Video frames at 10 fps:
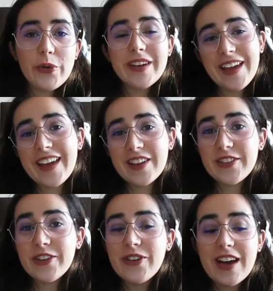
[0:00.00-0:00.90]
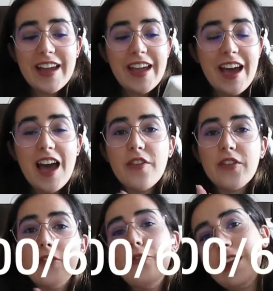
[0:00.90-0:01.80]
Okay, so I
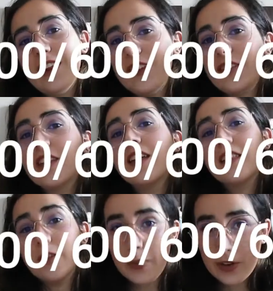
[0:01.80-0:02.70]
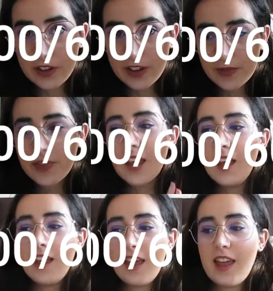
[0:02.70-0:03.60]
have finished the book.
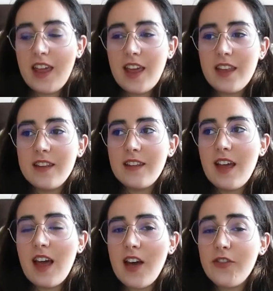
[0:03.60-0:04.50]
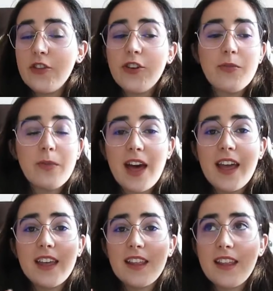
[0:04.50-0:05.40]
And after
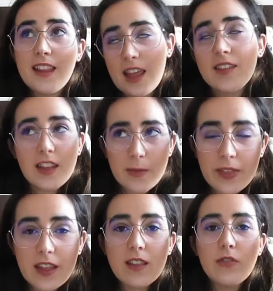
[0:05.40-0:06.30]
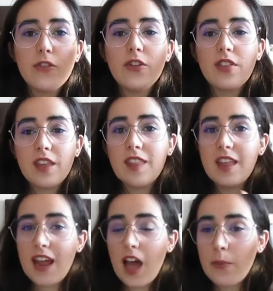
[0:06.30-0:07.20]
my last update, the first thing
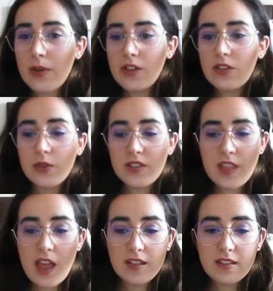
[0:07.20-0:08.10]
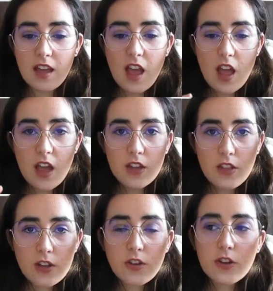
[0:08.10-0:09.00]
that happened was that
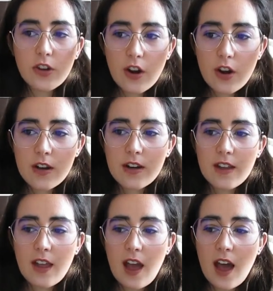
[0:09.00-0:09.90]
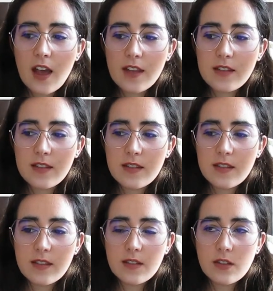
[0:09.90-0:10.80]
Dr. Kern
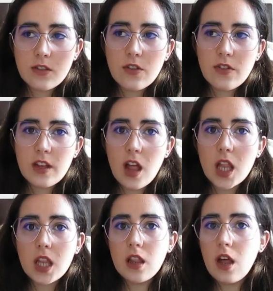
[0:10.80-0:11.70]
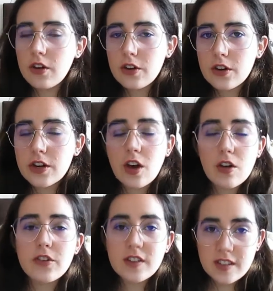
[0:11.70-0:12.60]
has sort of a longer
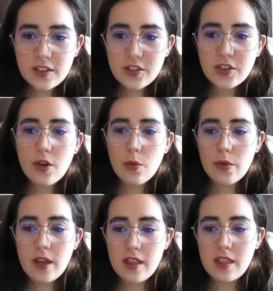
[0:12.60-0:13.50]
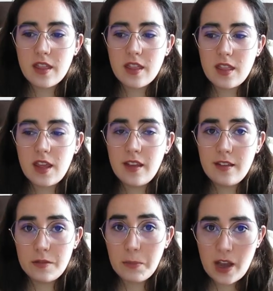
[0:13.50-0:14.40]
conversation with the
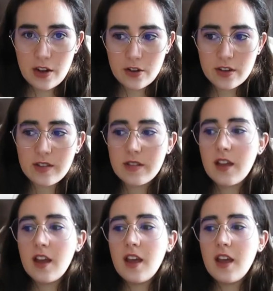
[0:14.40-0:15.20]
spiders.